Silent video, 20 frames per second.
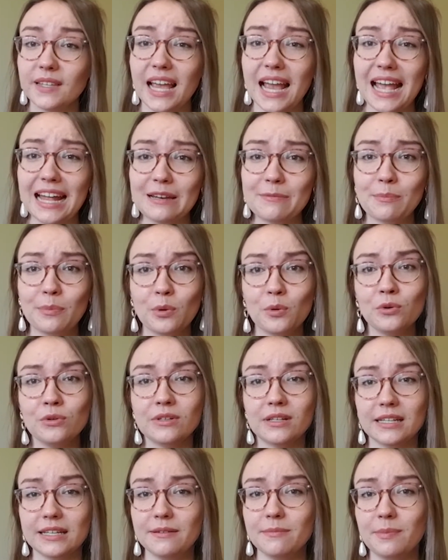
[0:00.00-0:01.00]
and
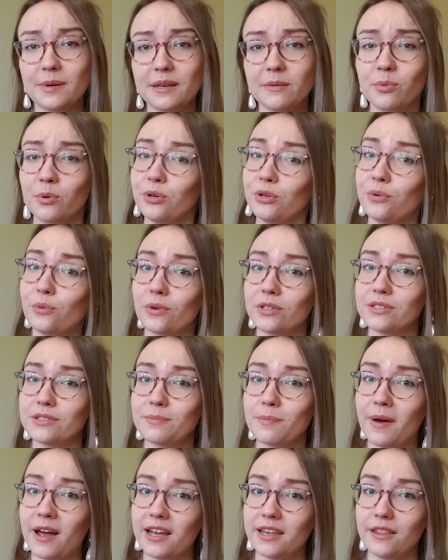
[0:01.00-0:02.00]
importantly, people who want to
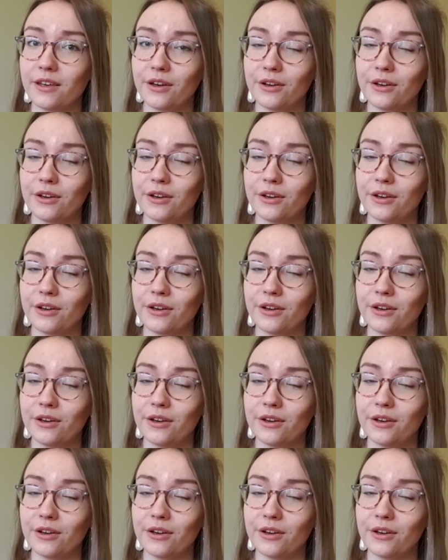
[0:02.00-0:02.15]
buy the